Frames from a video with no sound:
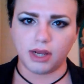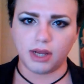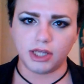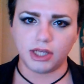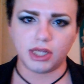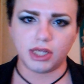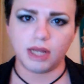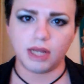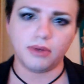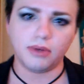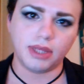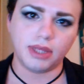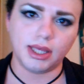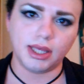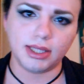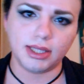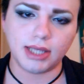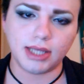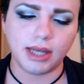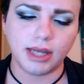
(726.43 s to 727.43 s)
brown eyeshadow in
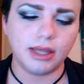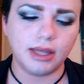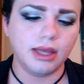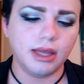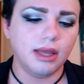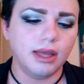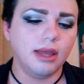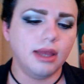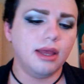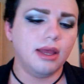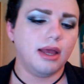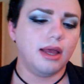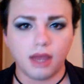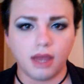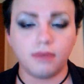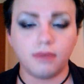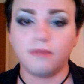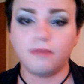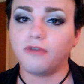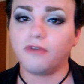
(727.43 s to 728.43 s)
the inside.
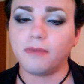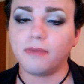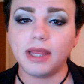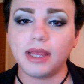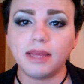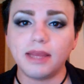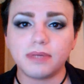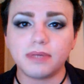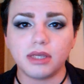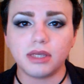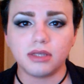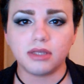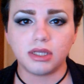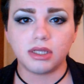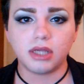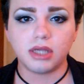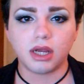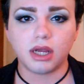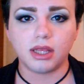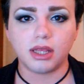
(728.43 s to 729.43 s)
And for my lips, I used a
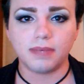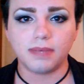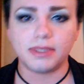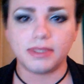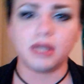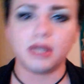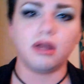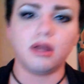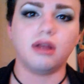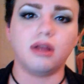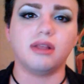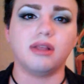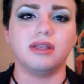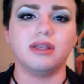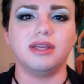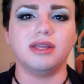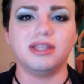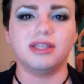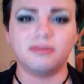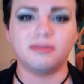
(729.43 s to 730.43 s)
Tarte lipstick
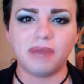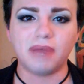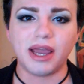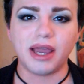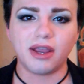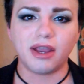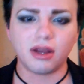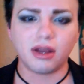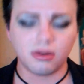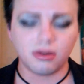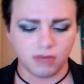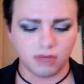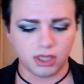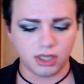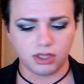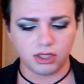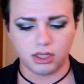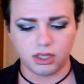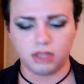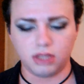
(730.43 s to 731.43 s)
called Inspire,
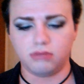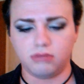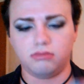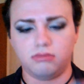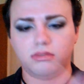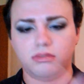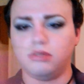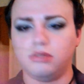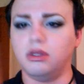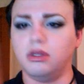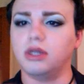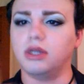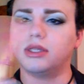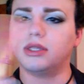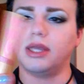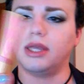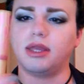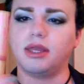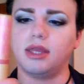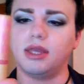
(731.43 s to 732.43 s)
which it
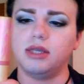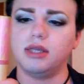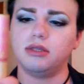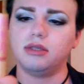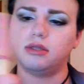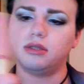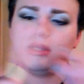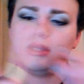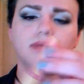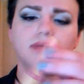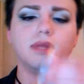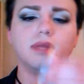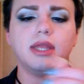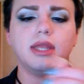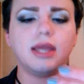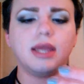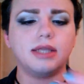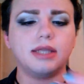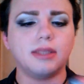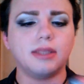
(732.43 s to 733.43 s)
looks like this. It's
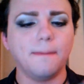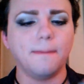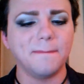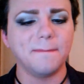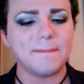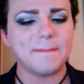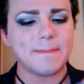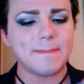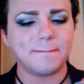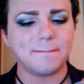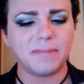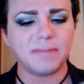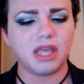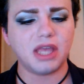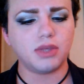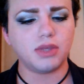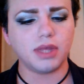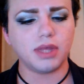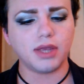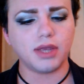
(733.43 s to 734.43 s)
really nice.
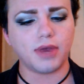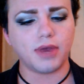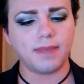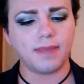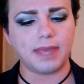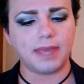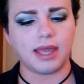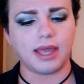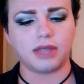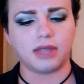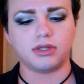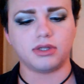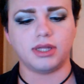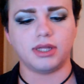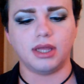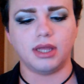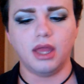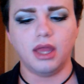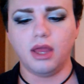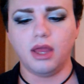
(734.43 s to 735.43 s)
It's really creamy,
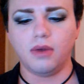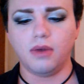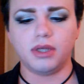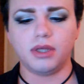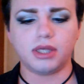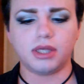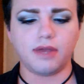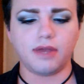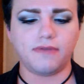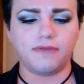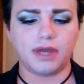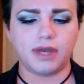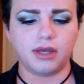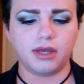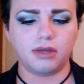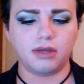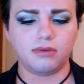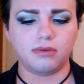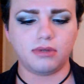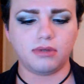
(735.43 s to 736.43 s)
actually, which I
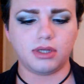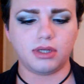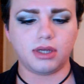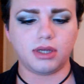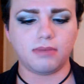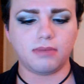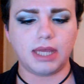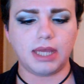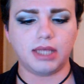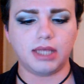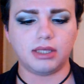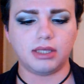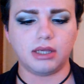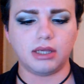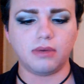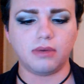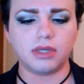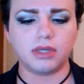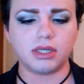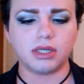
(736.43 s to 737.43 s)
found
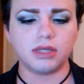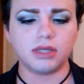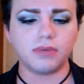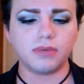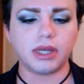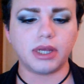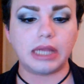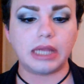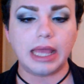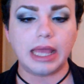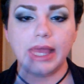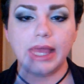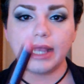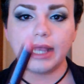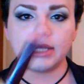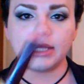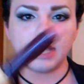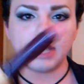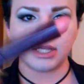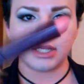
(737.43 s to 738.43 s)
amazing, which is weird,
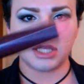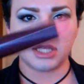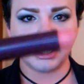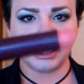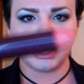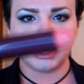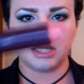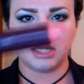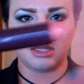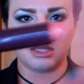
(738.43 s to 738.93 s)
because I actually